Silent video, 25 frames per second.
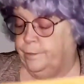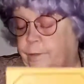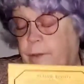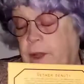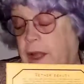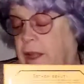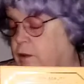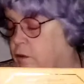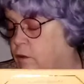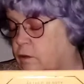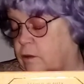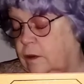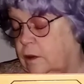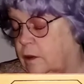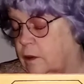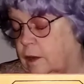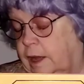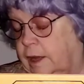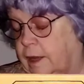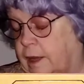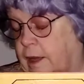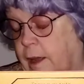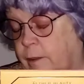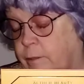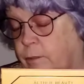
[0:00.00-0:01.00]

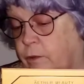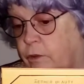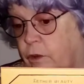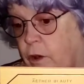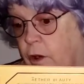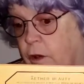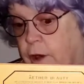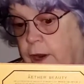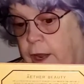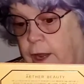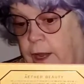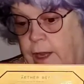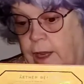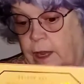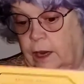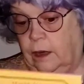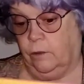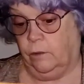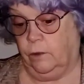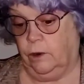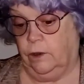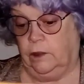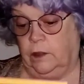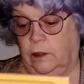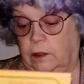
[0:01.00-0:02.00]
I'm sorry, I
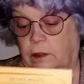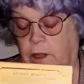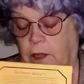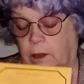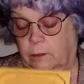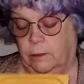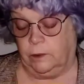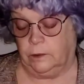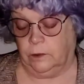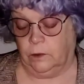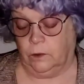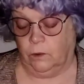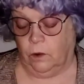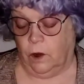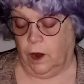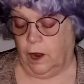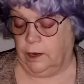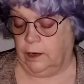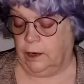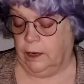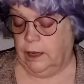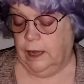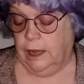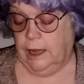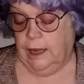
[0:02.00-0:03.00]
can't read the thing about the
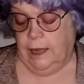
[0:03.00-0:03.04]
rock.